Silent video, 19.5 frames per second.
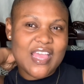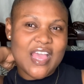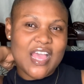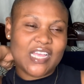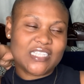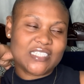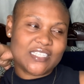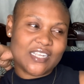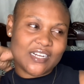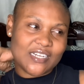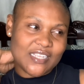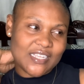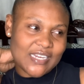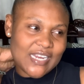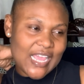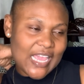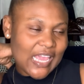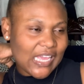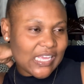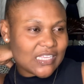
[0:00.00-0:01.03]
I started
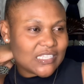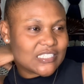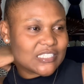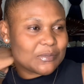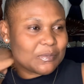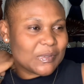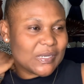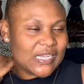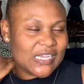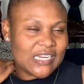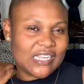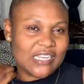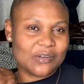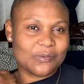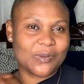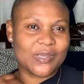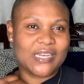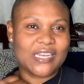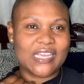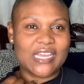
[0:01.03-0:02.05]
like explaining
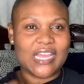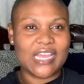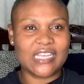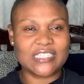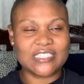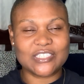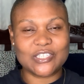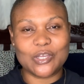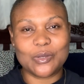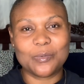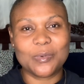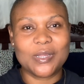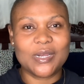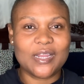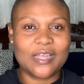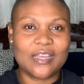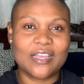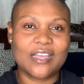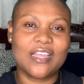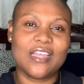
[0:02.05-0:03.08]
when you guys come
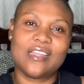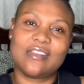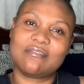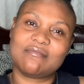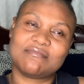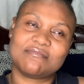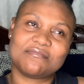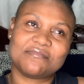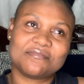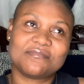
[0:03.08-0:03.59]
along and